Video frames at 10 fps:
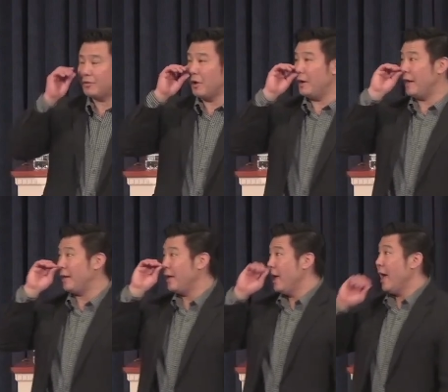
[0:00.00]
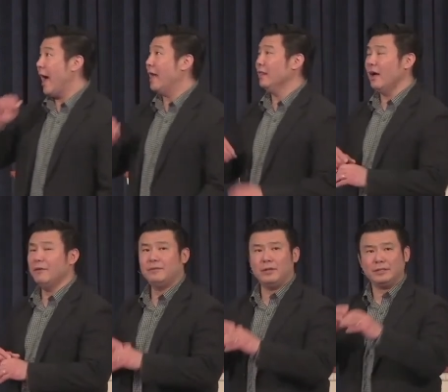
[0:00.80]
to 30. I
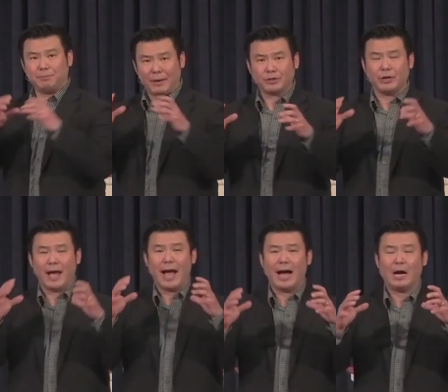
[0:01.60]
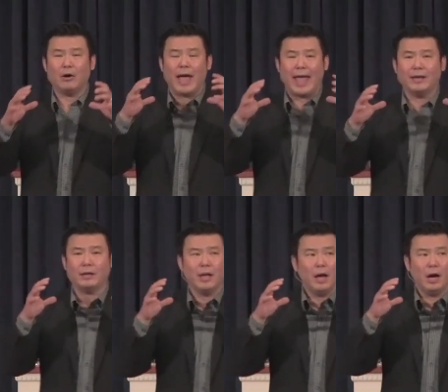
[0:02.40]
love especially how
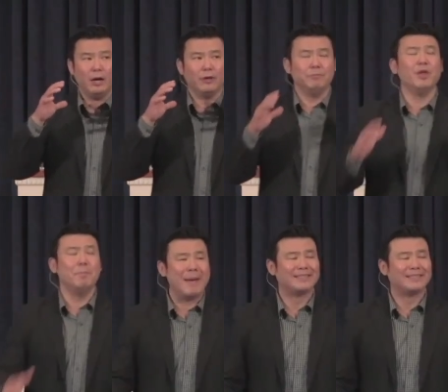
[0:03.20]
the